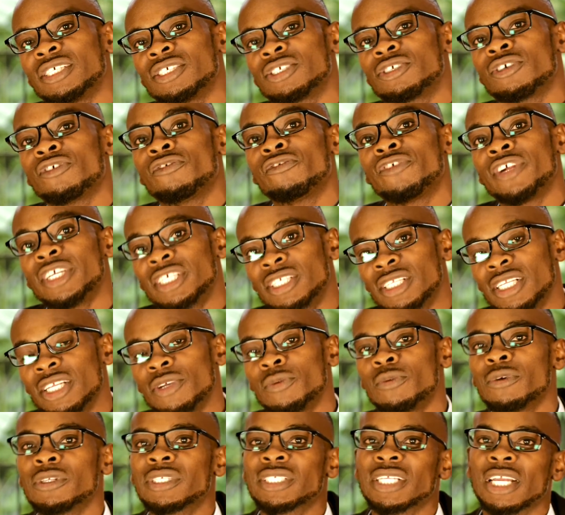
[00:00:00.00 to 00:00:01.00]
So firstly,
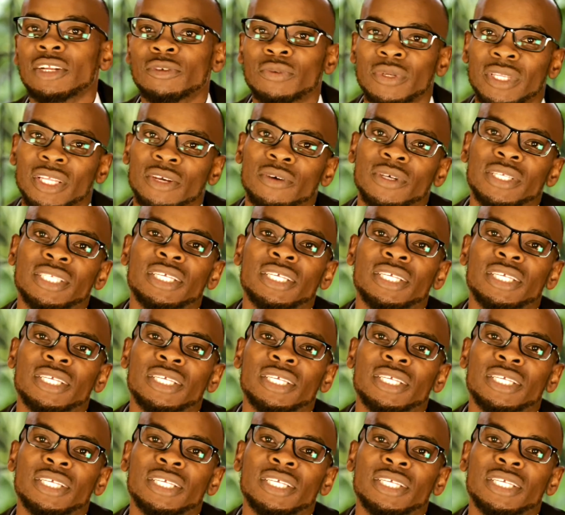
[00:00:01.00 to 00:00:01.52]
we'll start with our